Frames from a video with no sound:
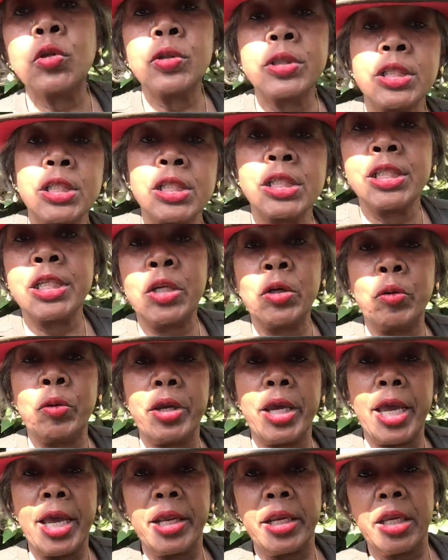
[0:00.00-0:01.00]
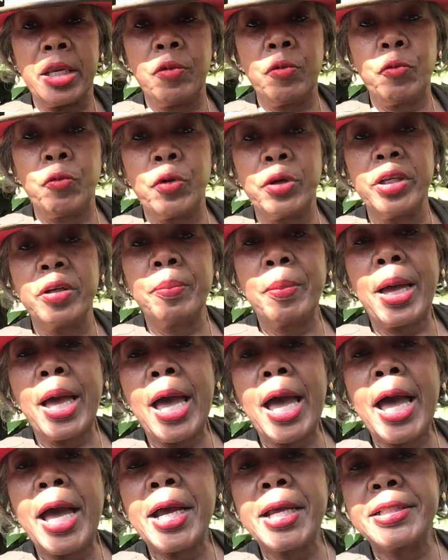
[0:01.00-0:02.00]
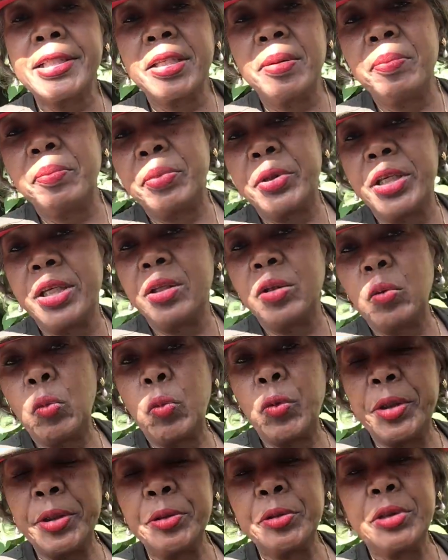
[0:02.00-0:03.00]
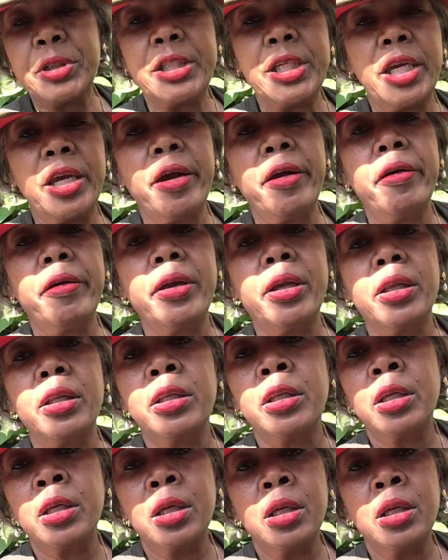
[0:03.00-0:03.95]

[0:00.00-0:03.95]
her deteriorate in front of my eyes and be in a wheelchair, and